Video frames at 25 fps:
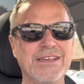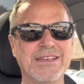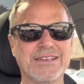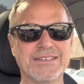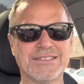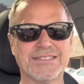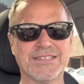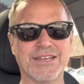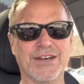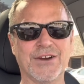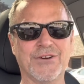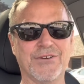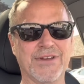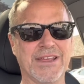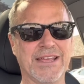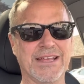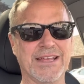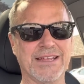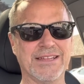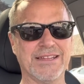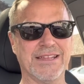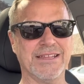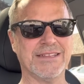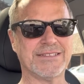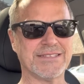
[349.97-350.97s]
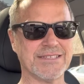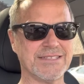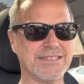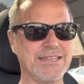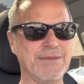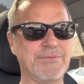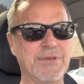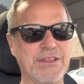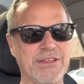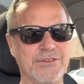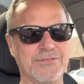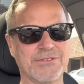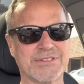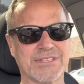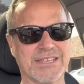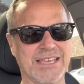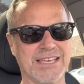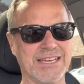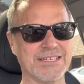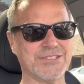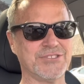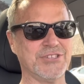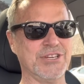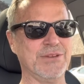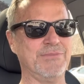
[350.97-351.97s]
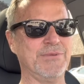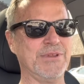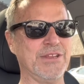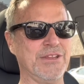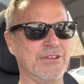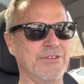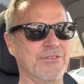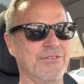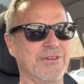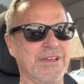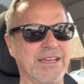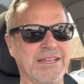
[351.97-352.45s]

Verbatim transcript: So it, it's a CPU slash GPU.